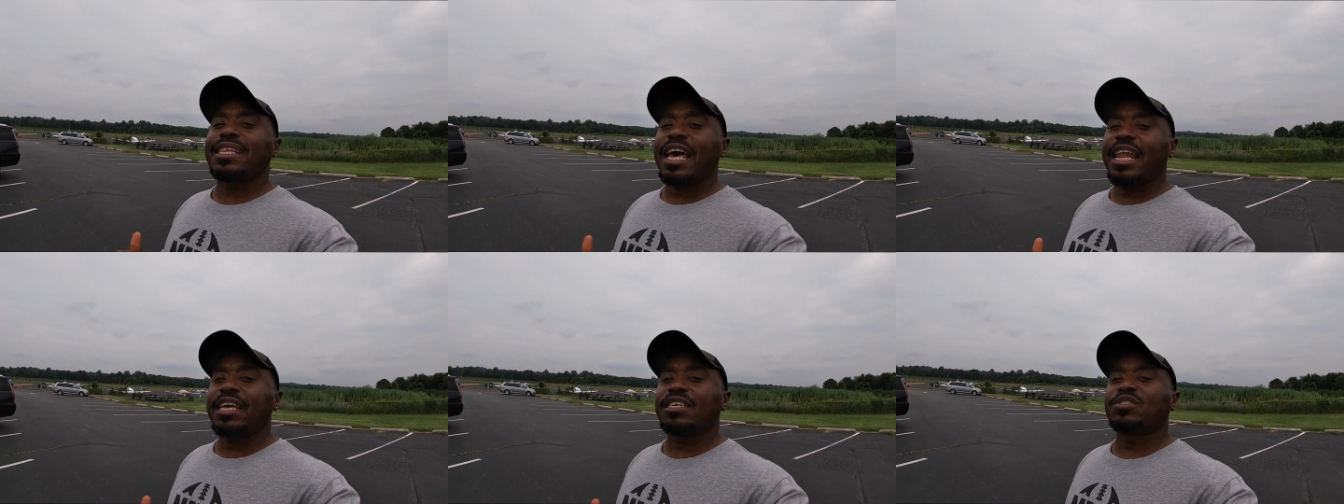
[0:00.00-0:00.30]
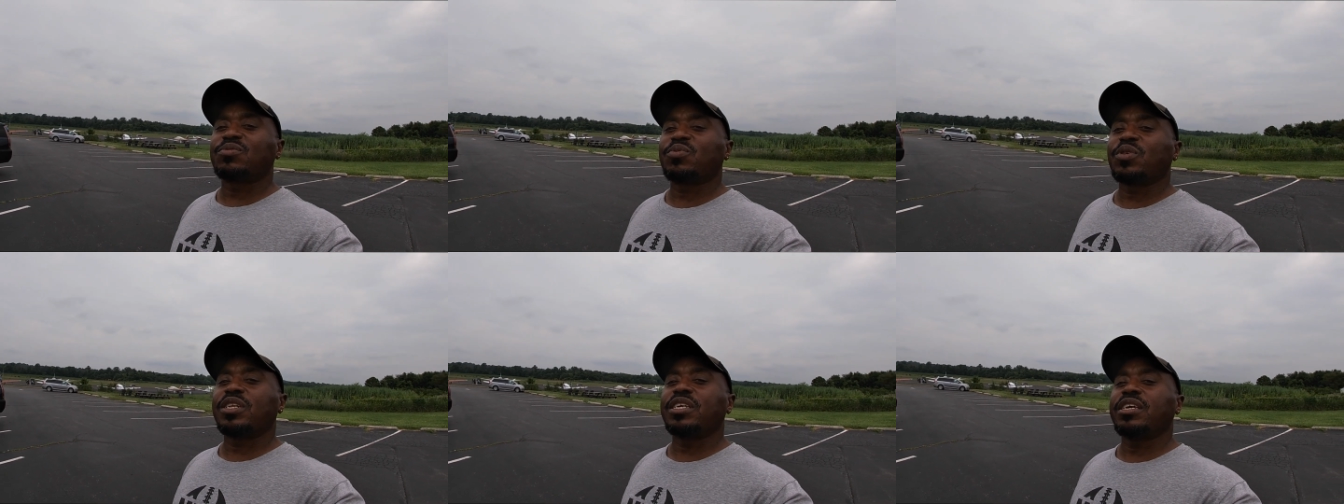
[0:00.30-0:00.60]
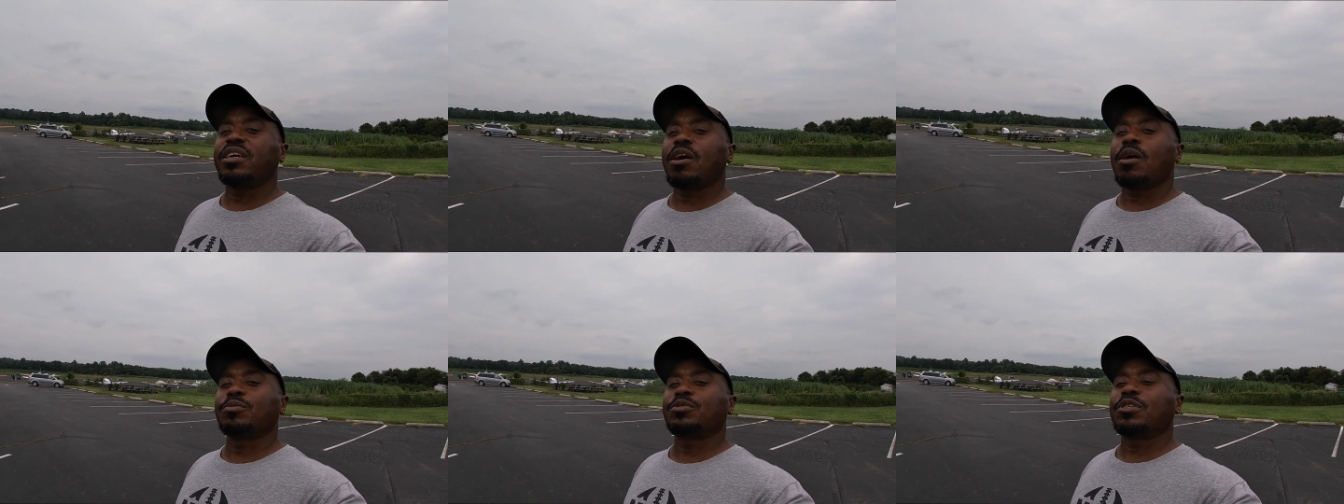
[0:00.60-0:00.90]
That has really
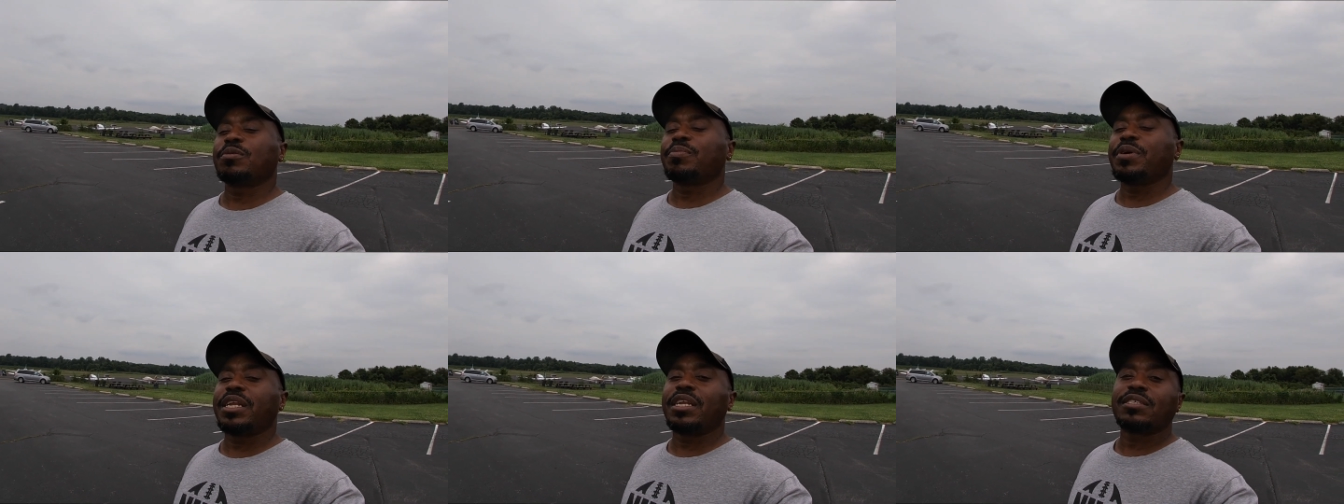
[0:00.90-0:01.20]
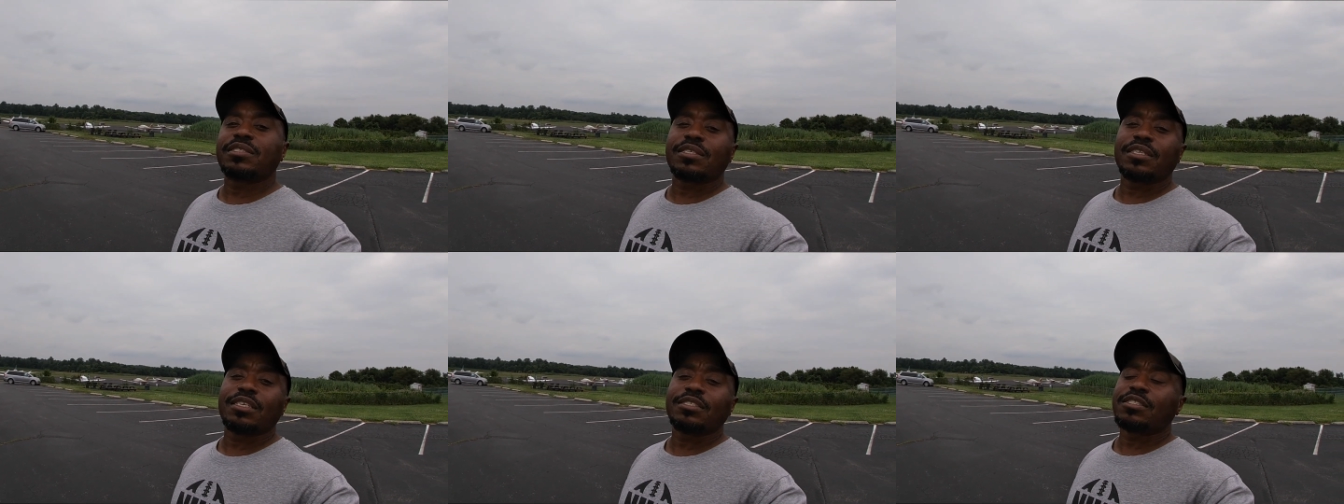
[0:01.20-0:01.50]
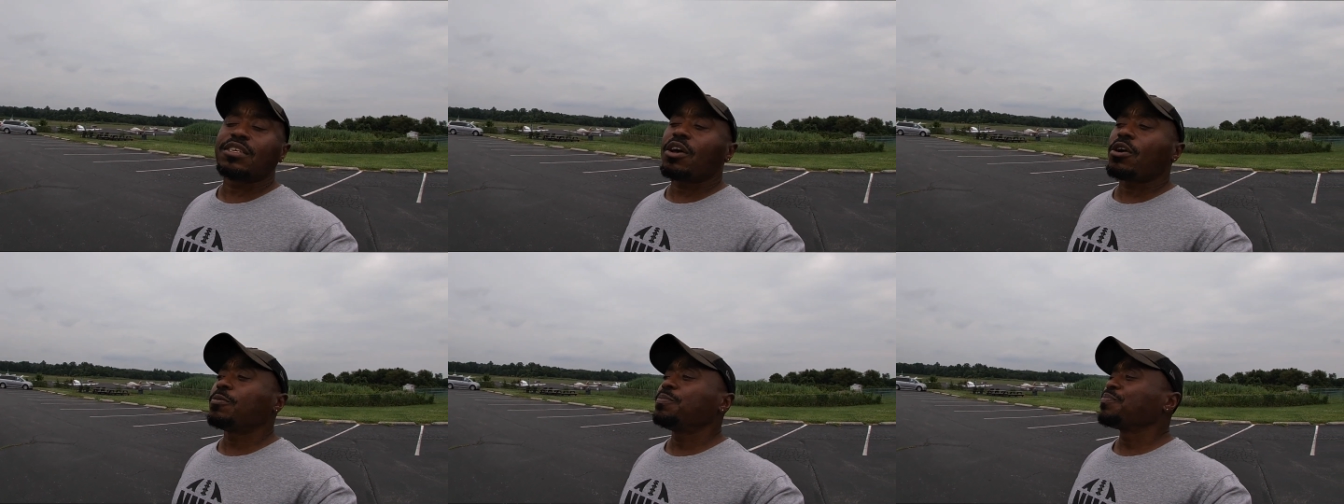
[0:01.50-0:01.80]
helped tremendously.
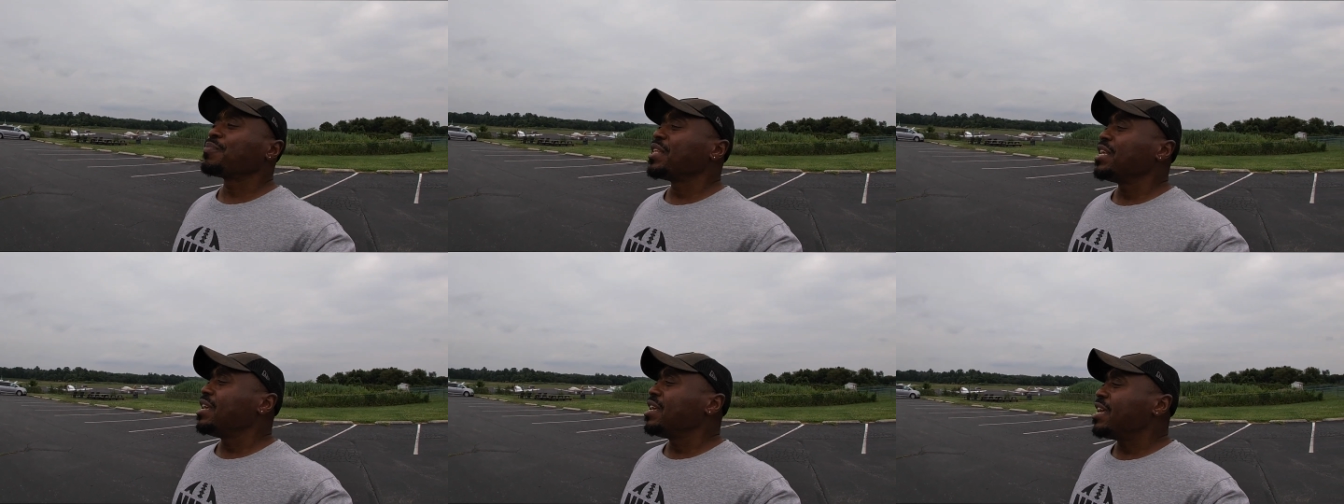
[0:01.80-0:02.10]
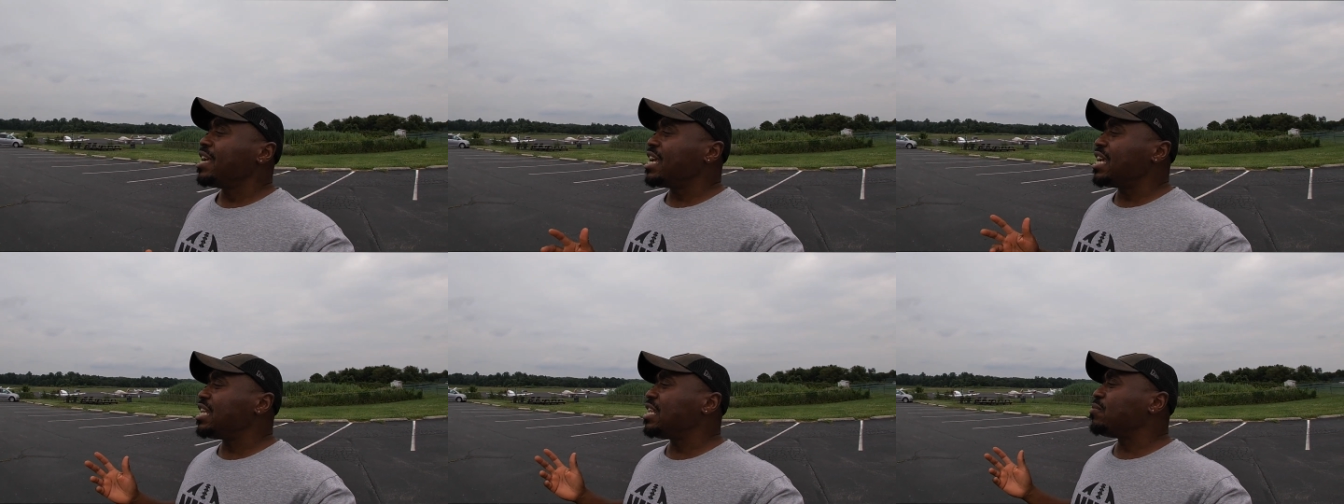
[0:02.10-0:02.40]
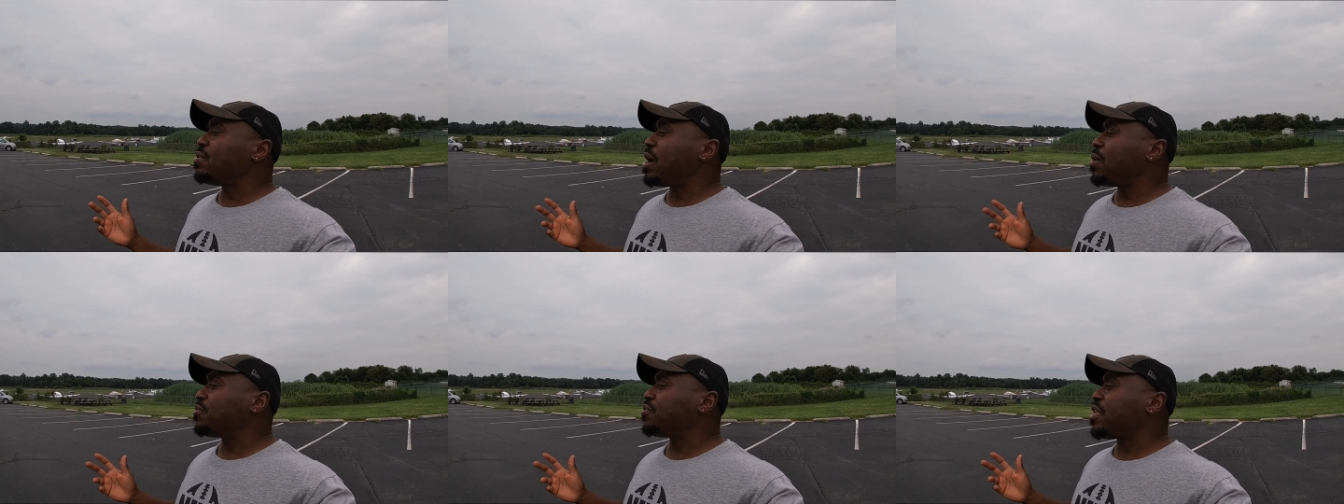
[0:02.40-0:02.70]
So
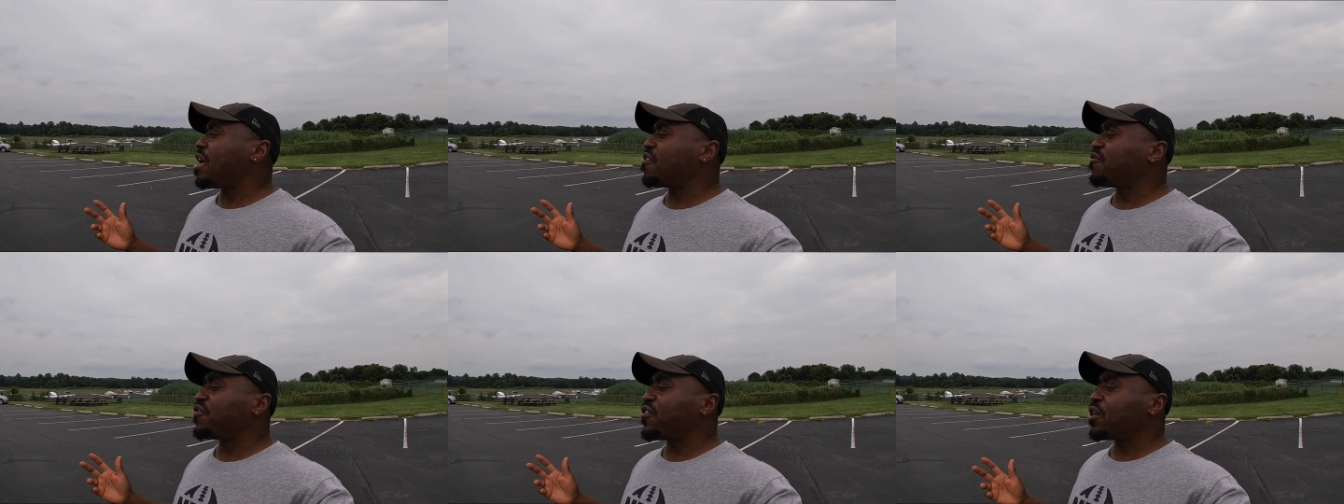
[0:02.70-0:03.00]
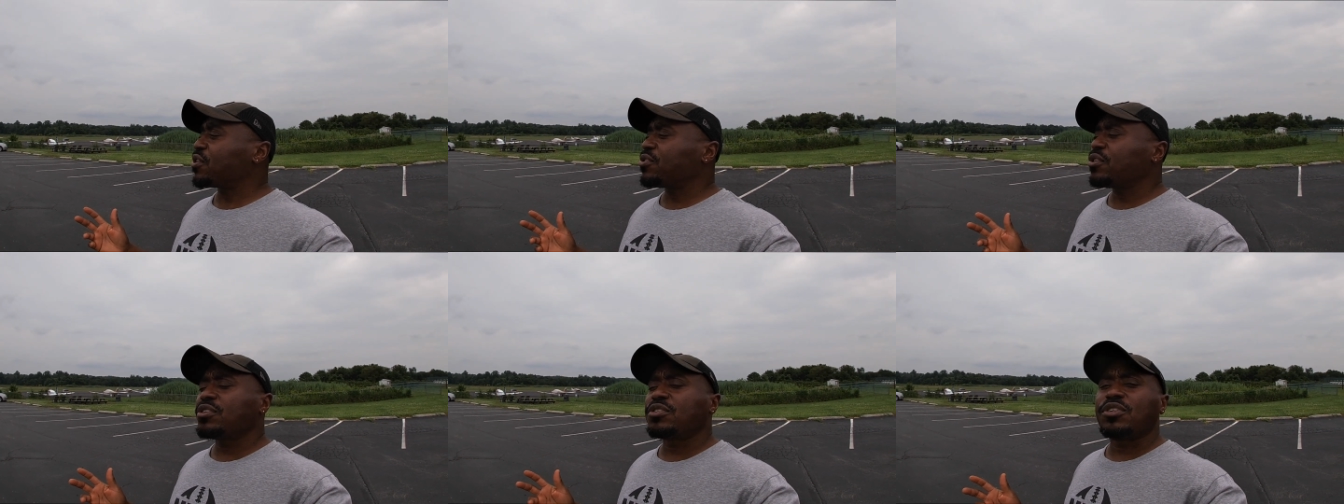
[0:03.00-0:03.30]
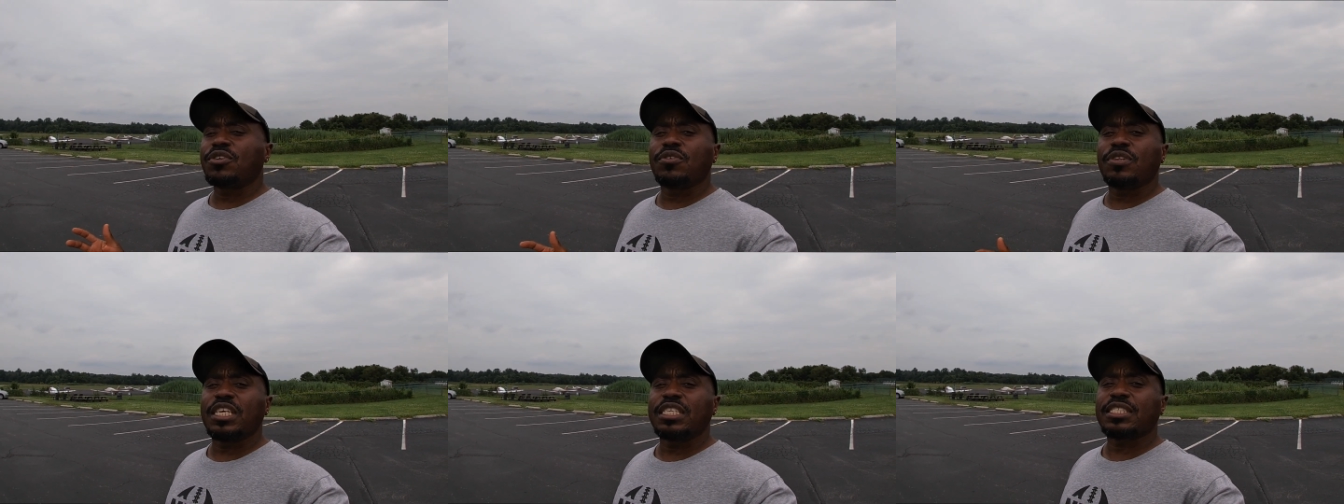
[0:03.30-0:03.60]
anyway, without further
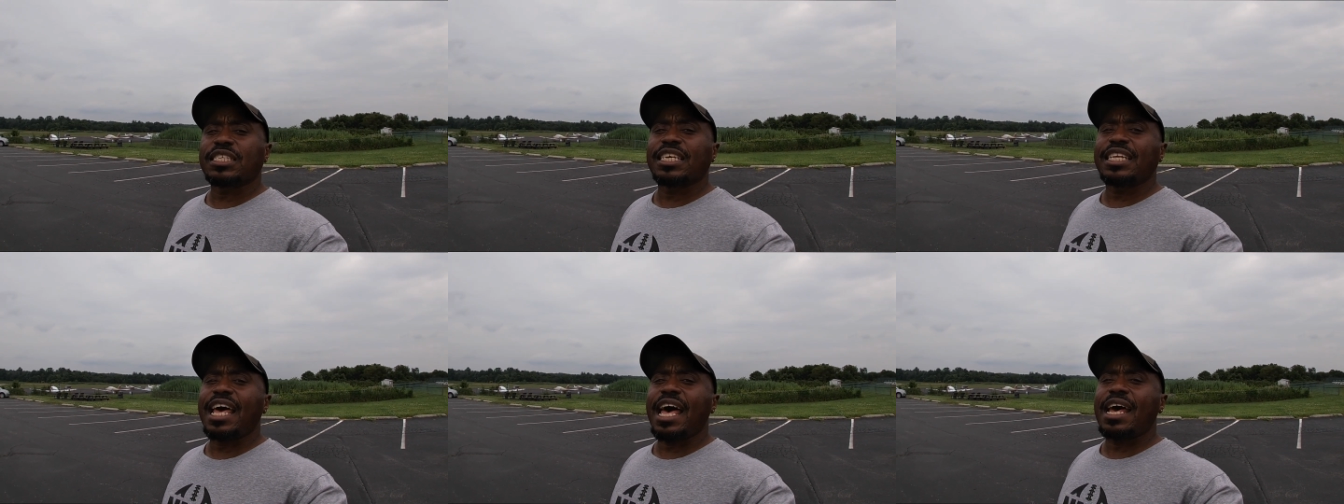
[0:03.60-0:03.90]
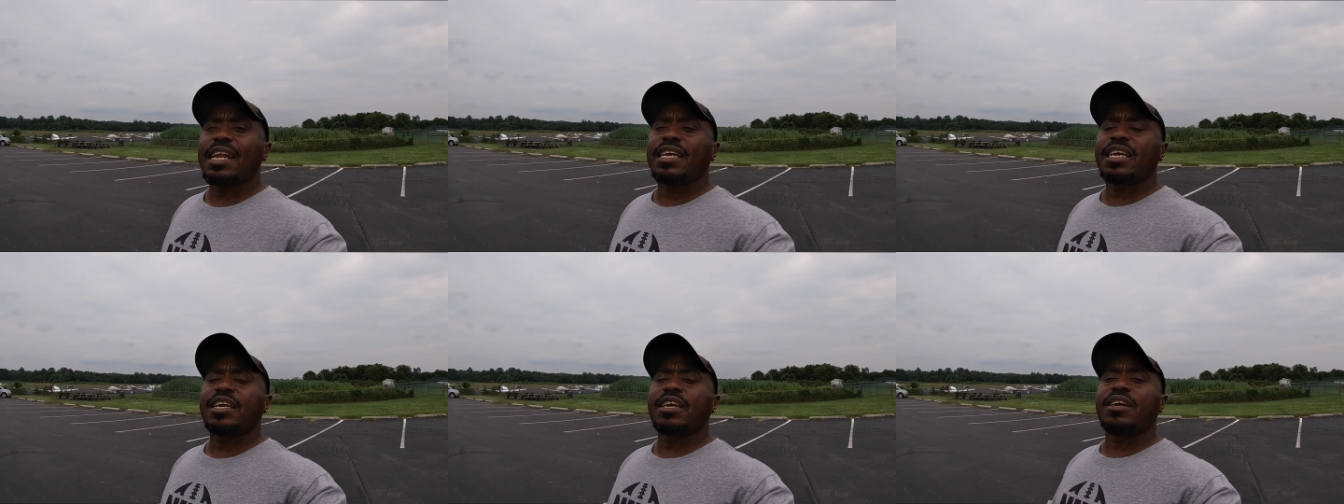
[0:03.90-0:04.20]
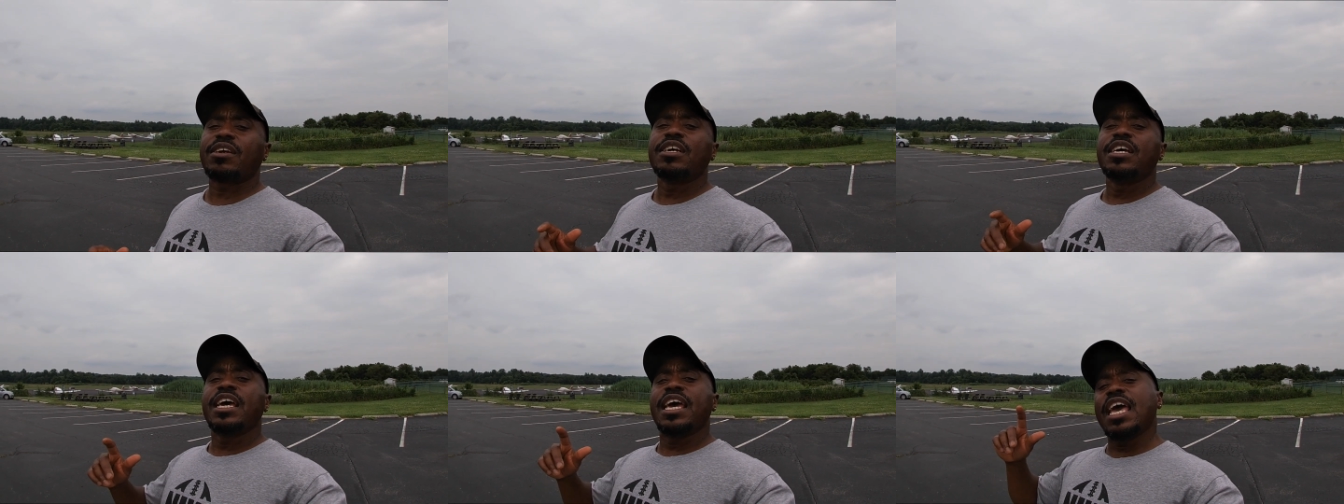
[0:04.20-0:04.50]
ado, let's get out of
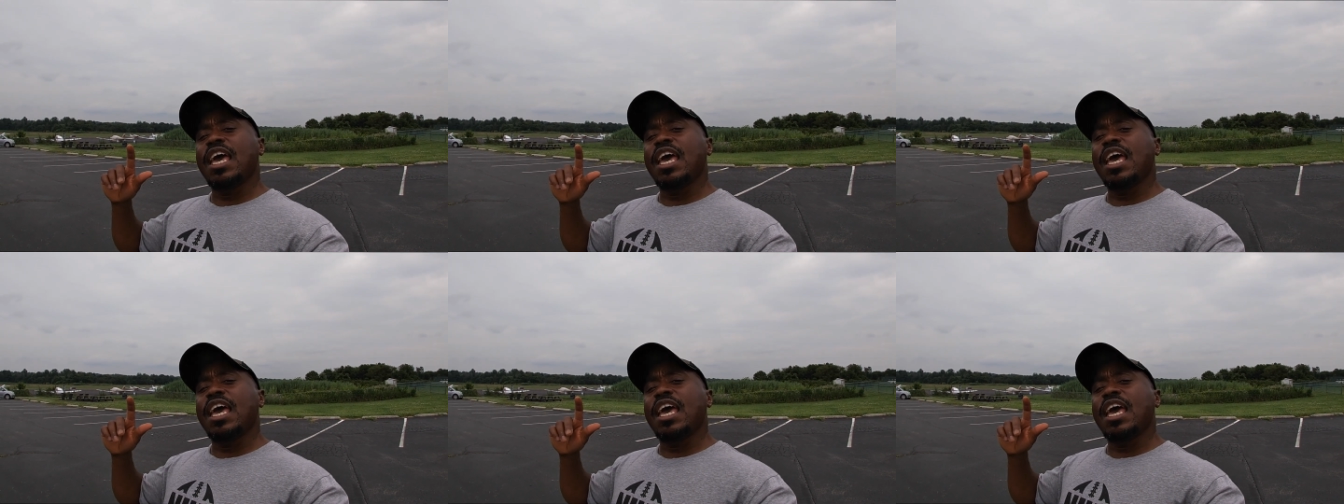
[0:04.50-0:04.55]
here.